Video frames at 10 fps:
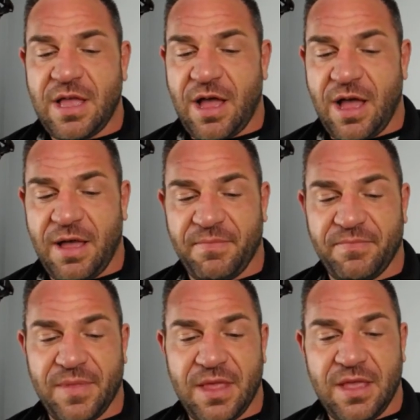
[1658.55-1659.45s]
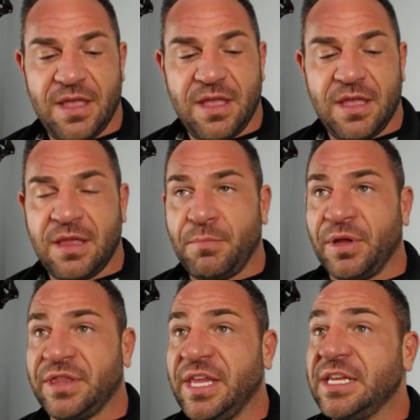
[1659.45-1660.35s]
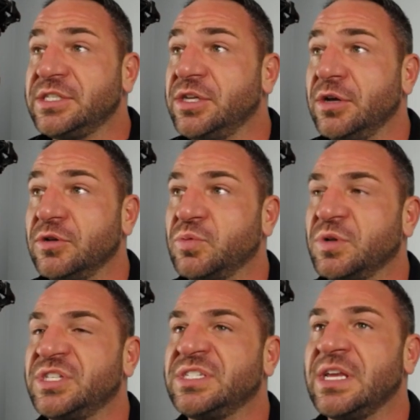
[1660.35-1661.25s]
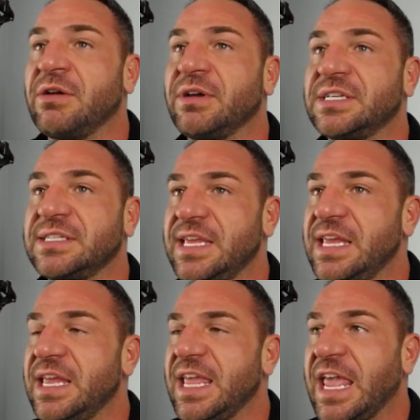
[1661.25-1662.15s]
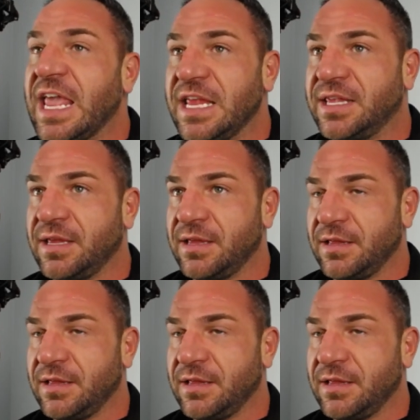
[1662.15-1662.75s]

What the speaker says: But these dudes would seriously eat.